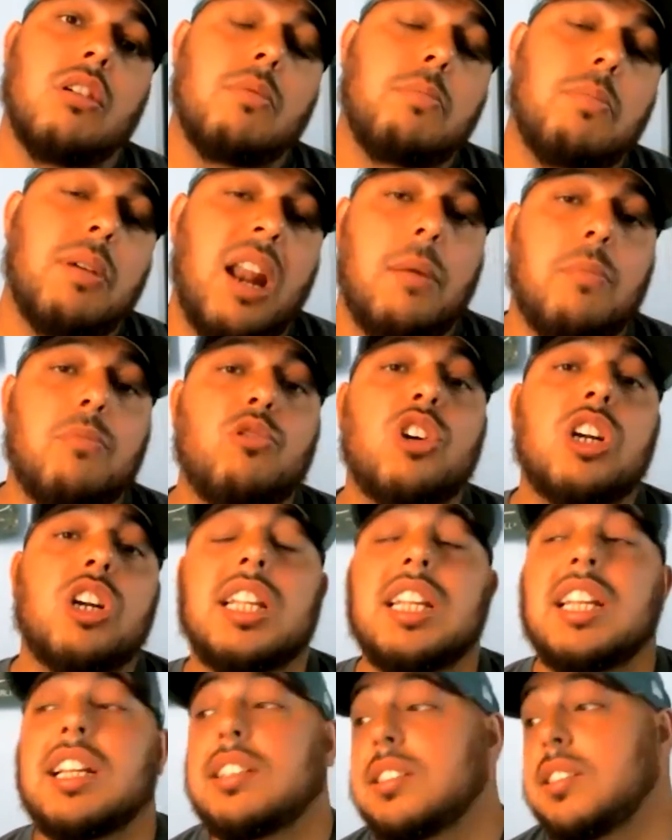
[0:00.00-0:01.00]
but I'm
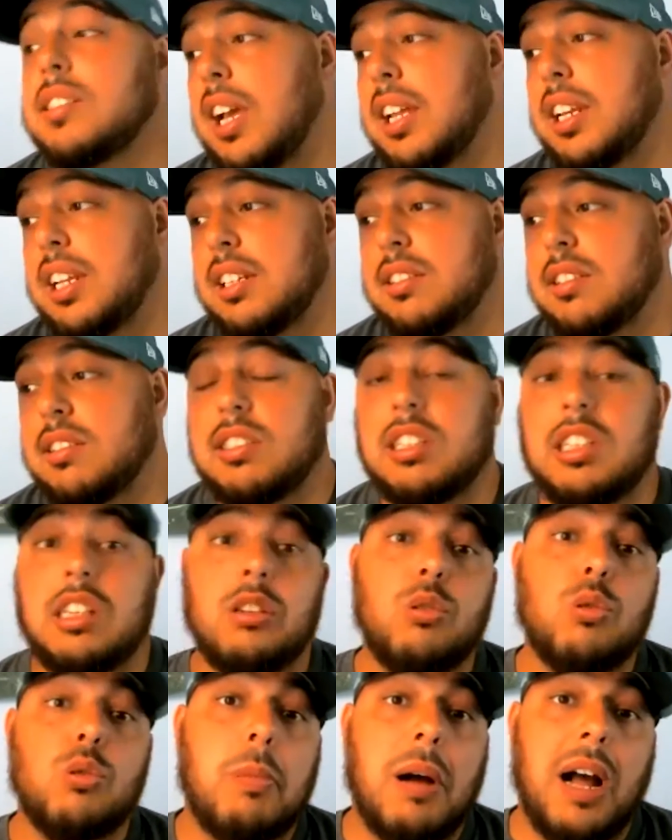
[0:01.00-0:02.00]
really excited to see the
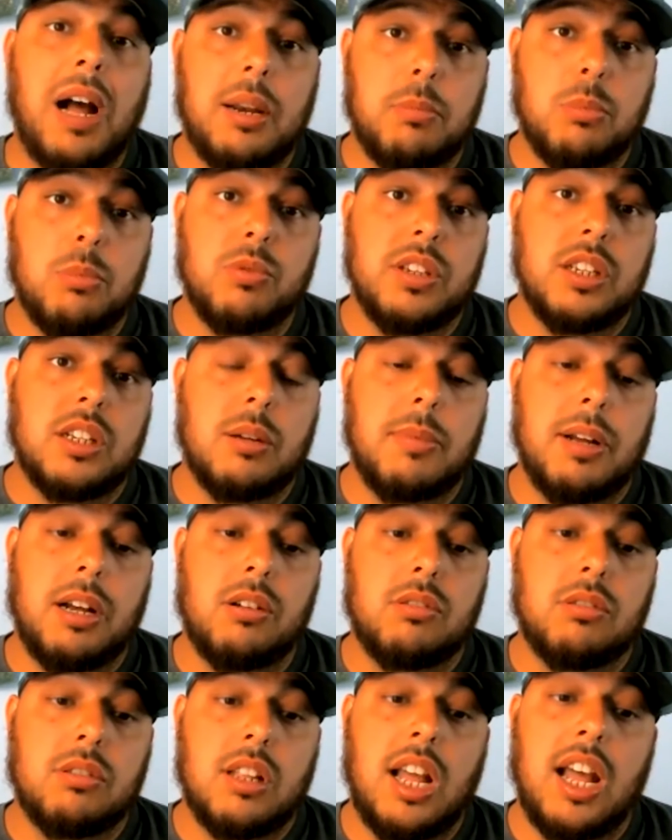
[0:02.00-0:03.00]
new Bond movie come
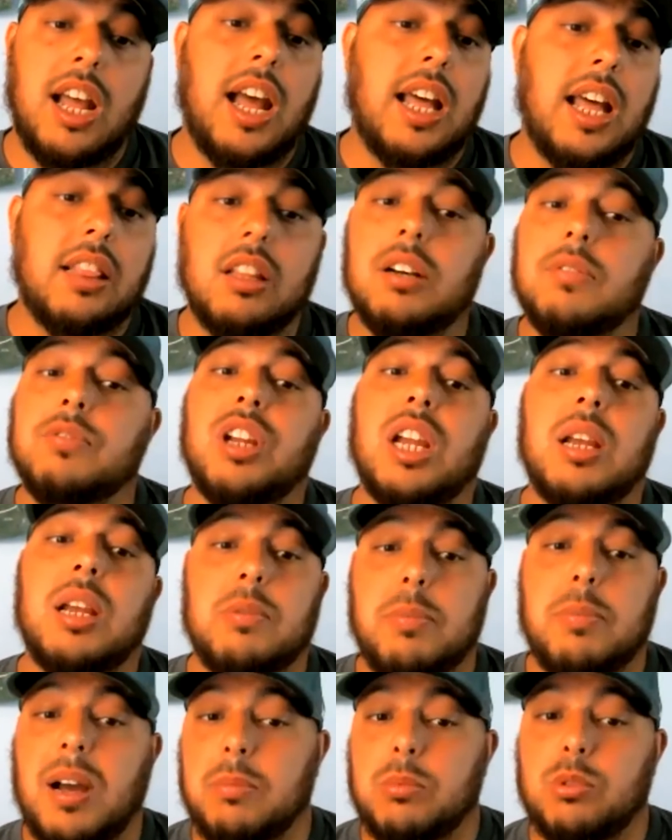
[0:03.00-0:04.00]
out. I love
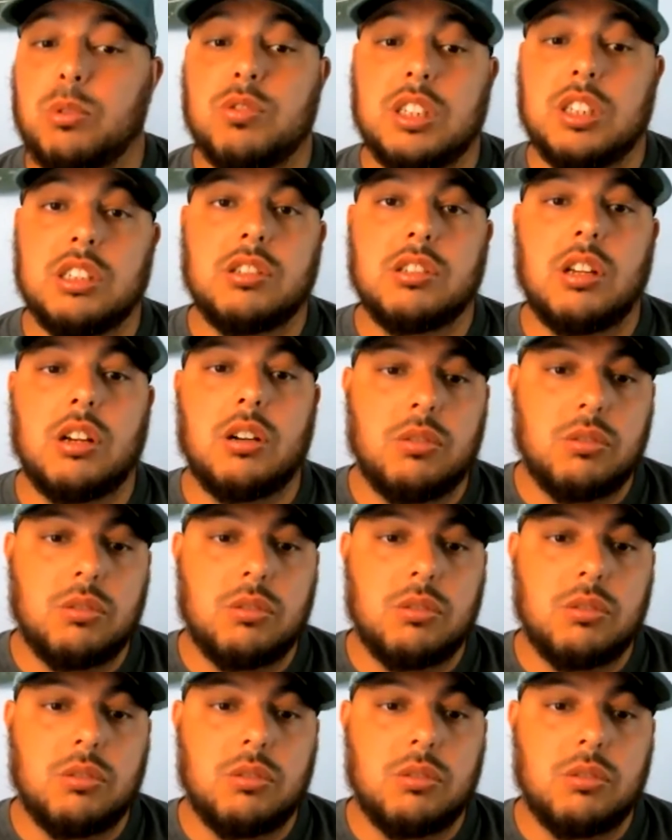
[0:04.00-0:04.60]
James Bond movies,